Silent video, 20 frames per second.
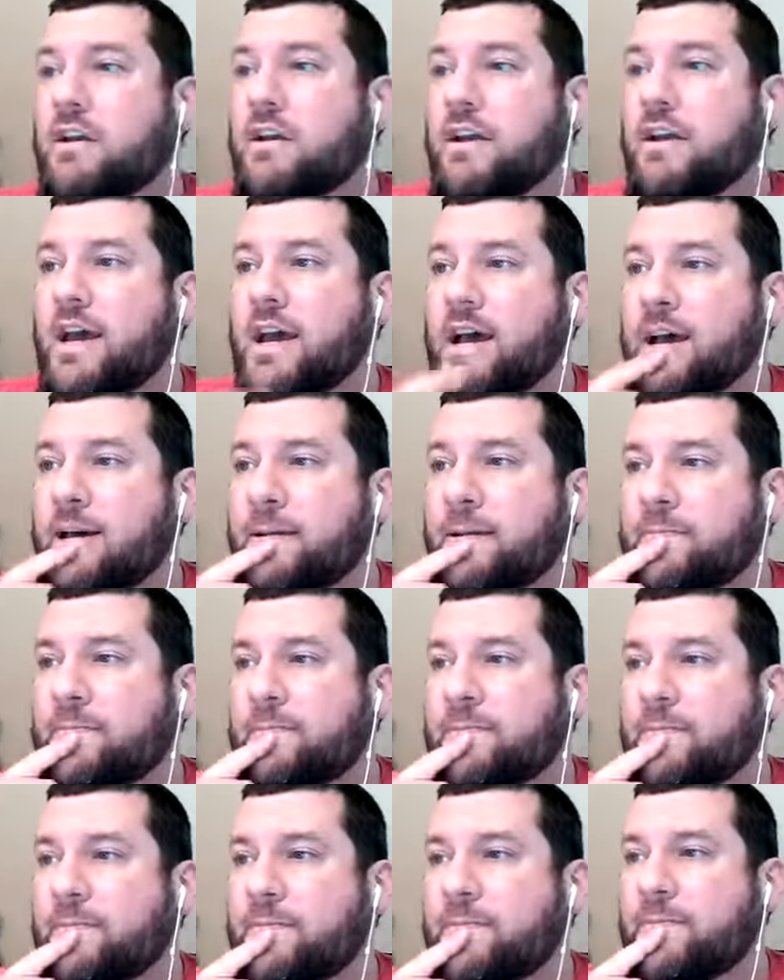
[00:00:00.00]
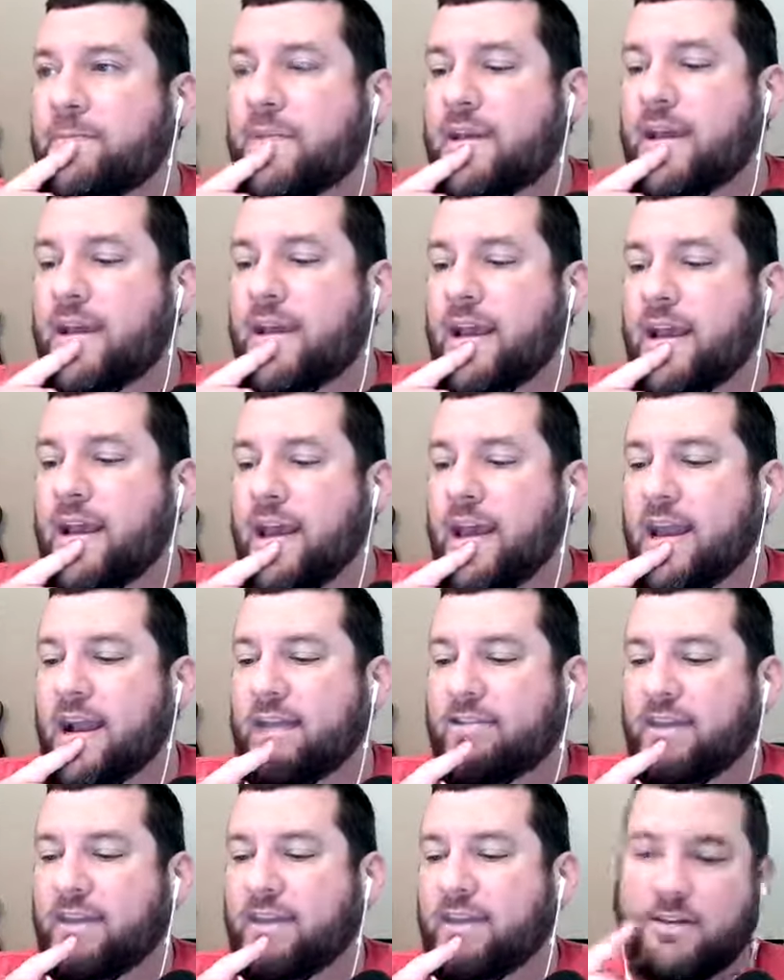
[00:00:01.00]
And I
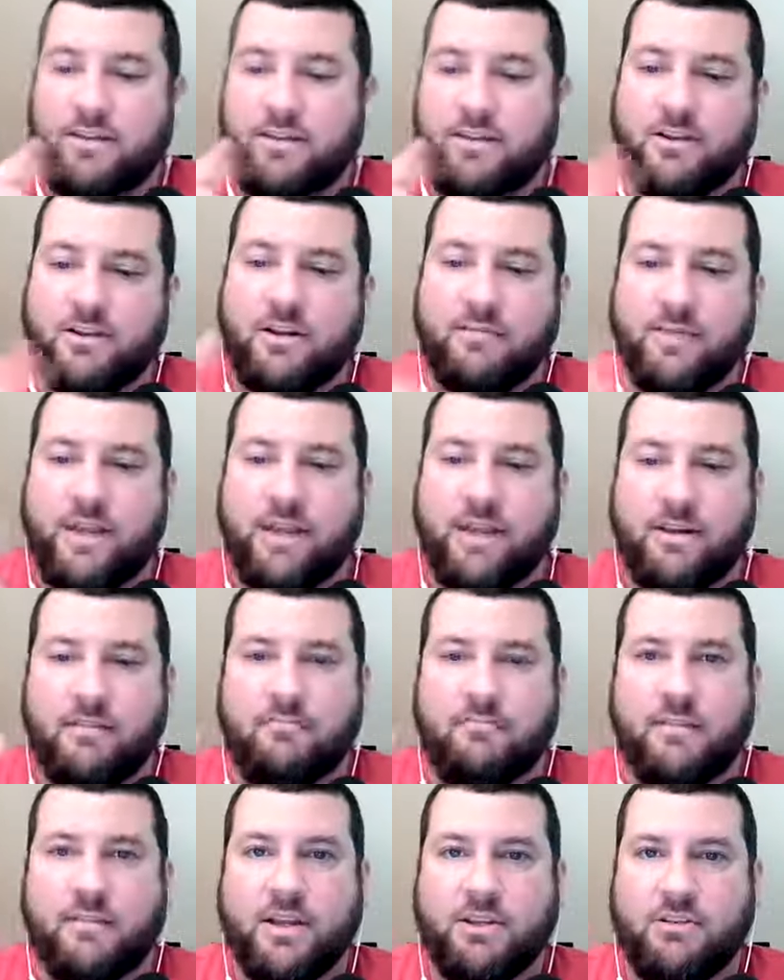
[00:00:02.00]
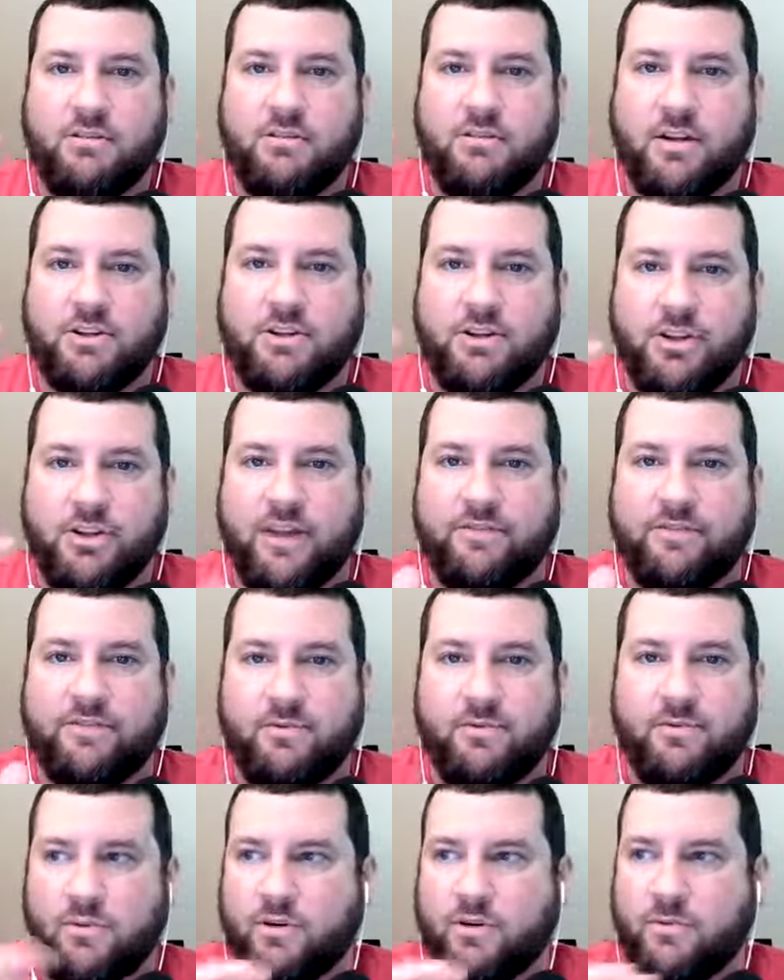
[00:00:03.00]
think that there's going to be a shift.
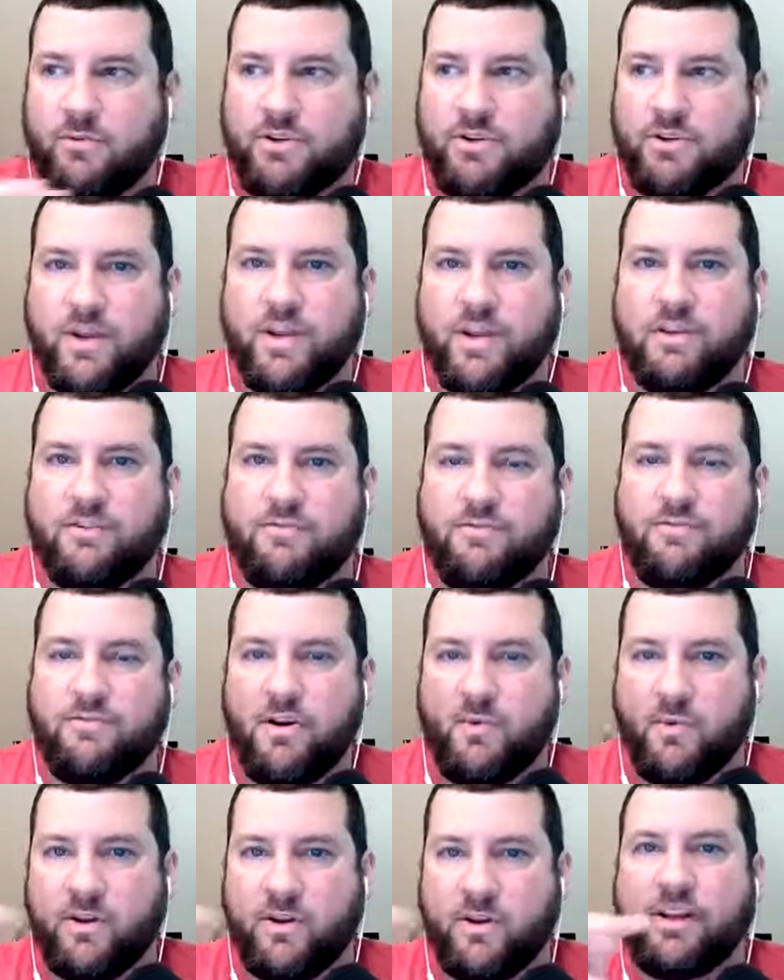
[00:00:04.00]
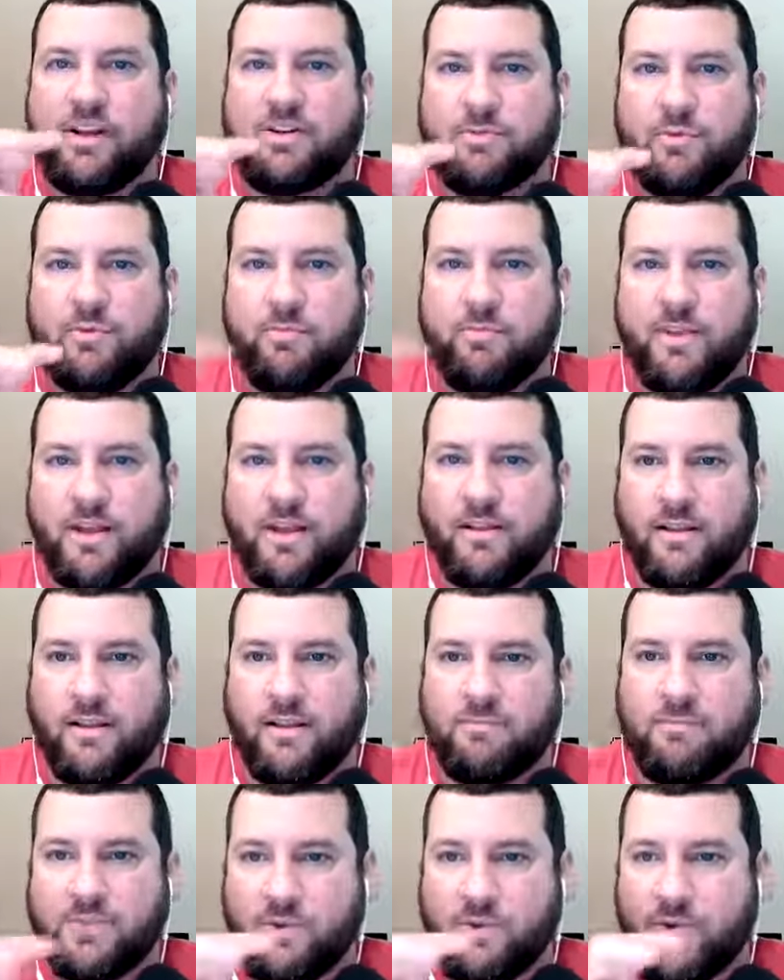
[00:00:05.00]
We're swinging too far in one direction. We'll
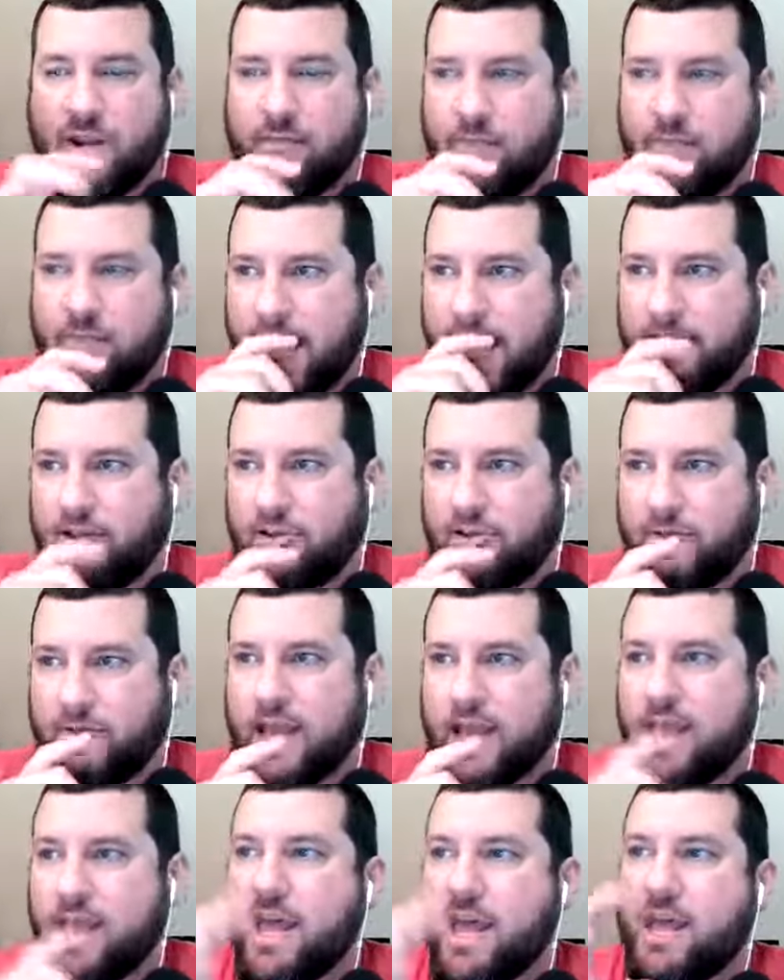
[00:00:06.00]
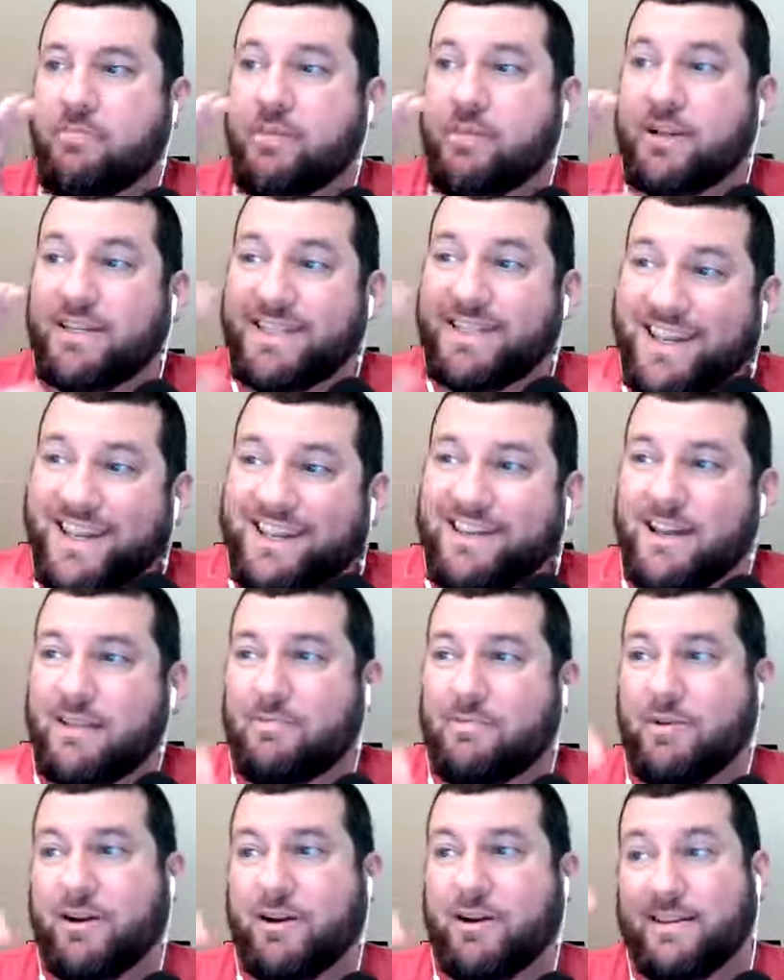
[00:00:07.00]
pendulum swing back a little bit. But TikTok
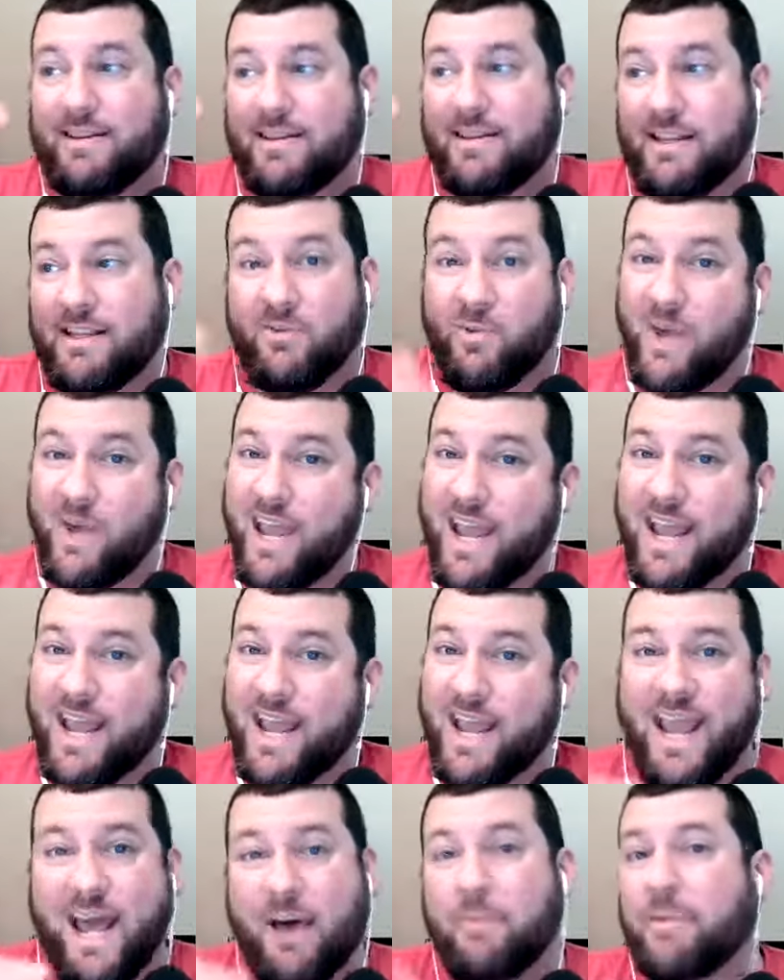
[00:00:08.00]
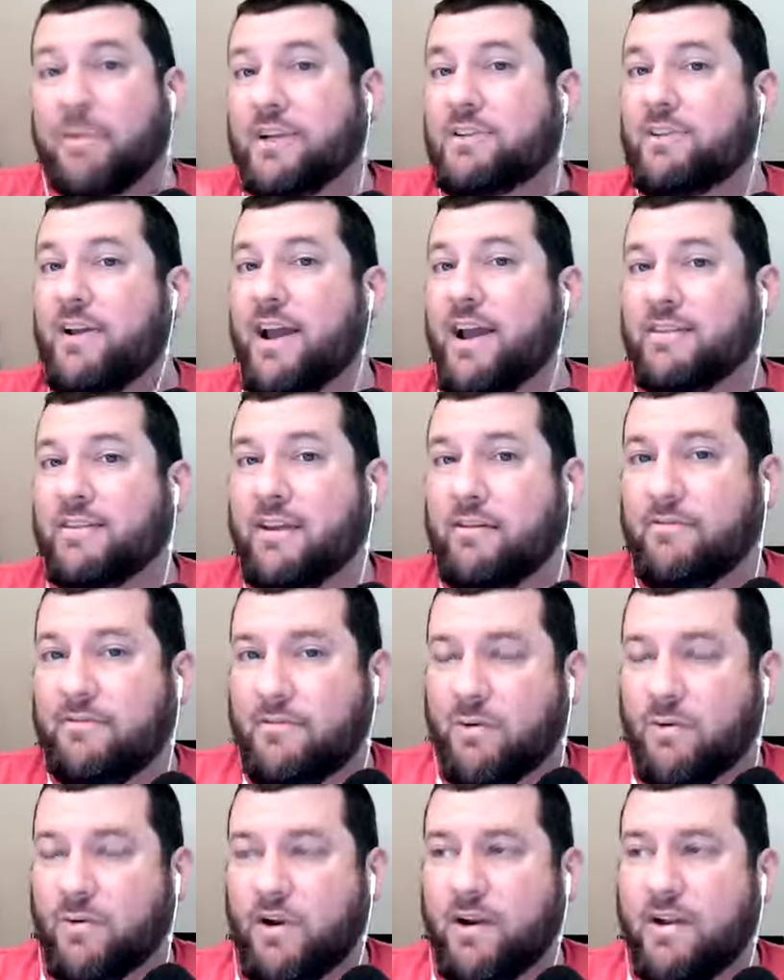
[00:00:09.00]
apparently is leading the way in how much they're asking
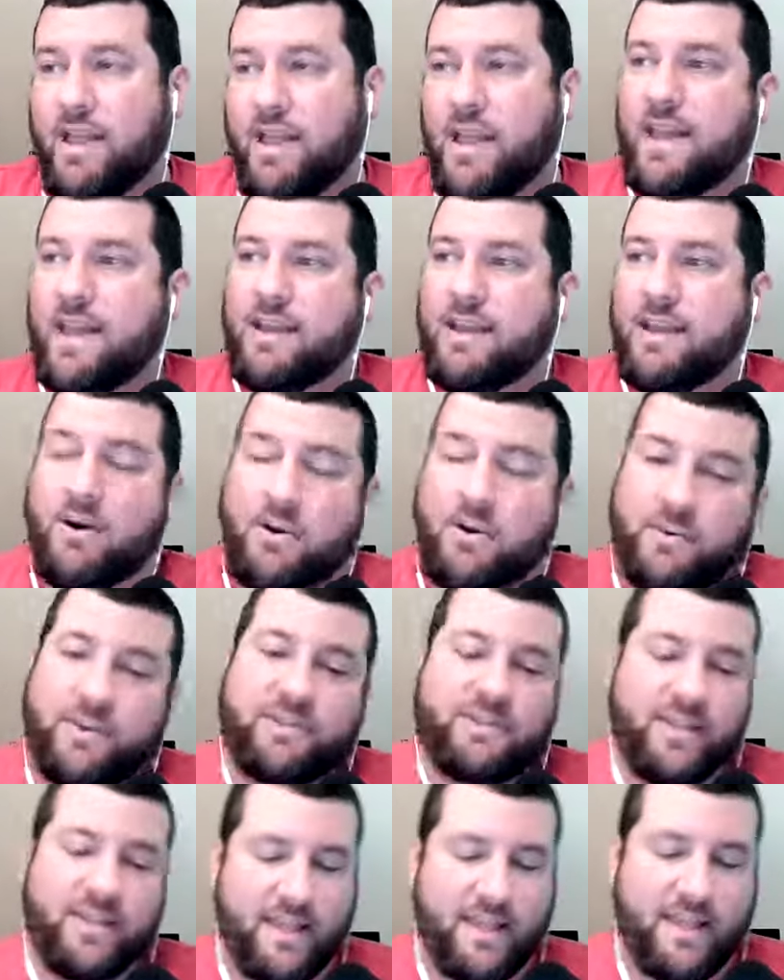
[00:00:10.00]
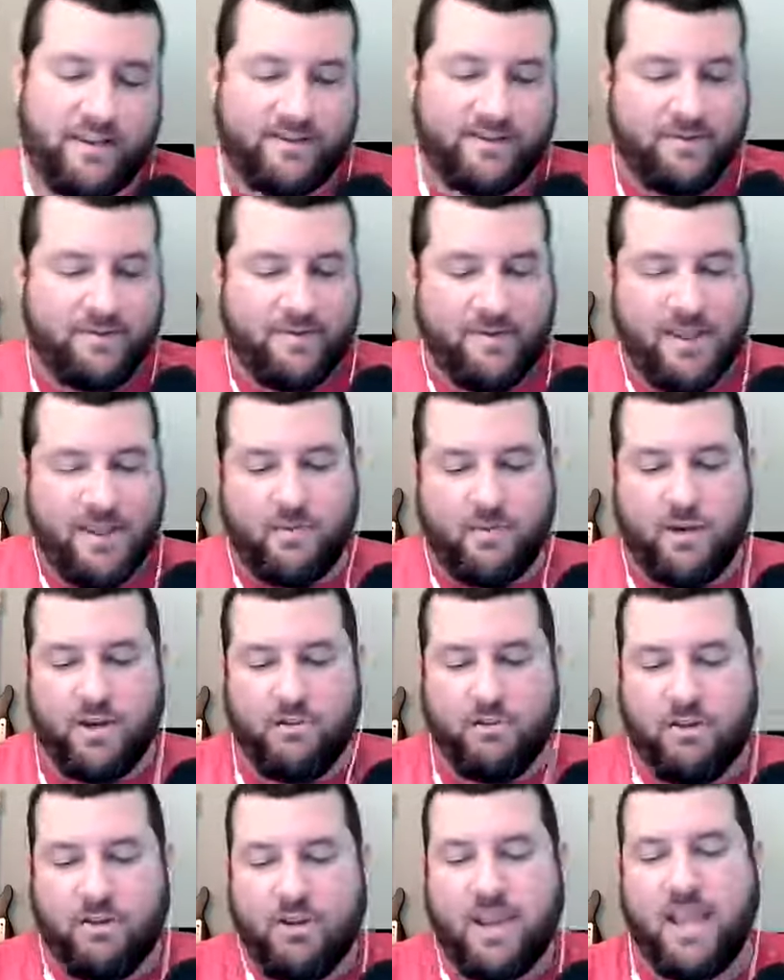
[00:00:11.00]
for. Now, I will say this, that when you
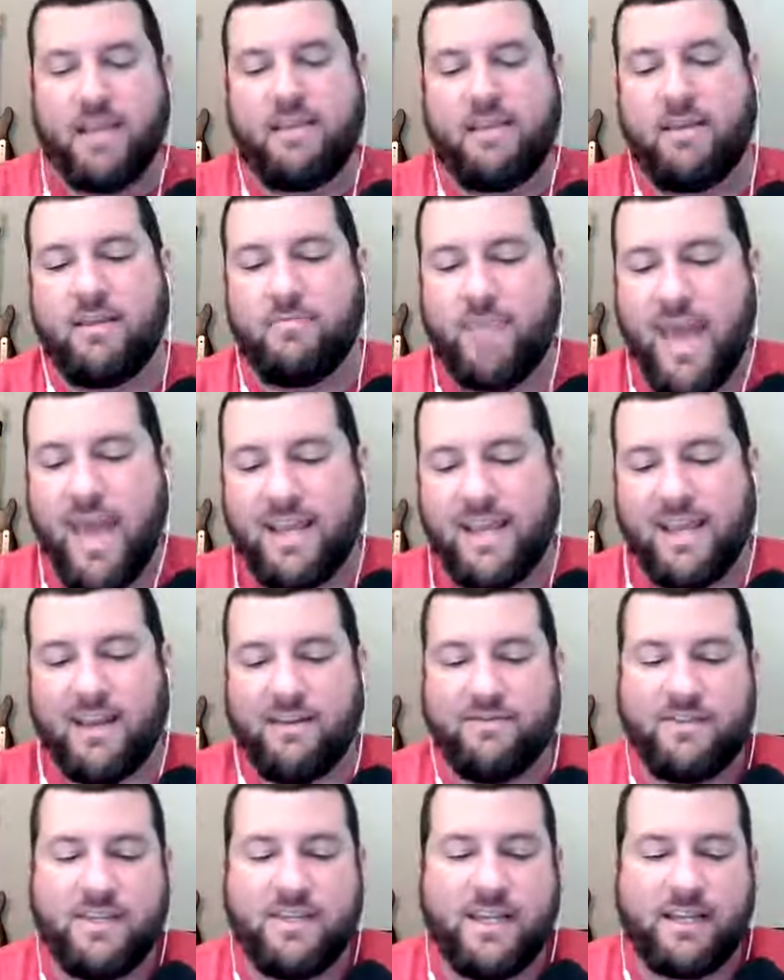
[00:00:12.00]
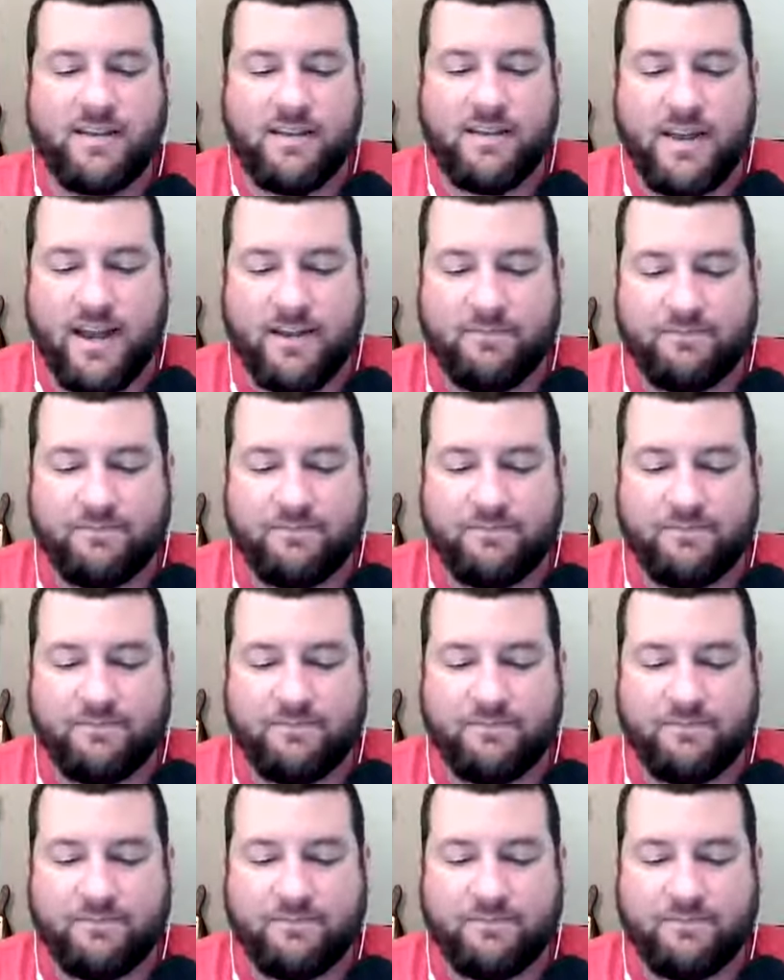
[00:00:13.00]
look in the back end of TikTok,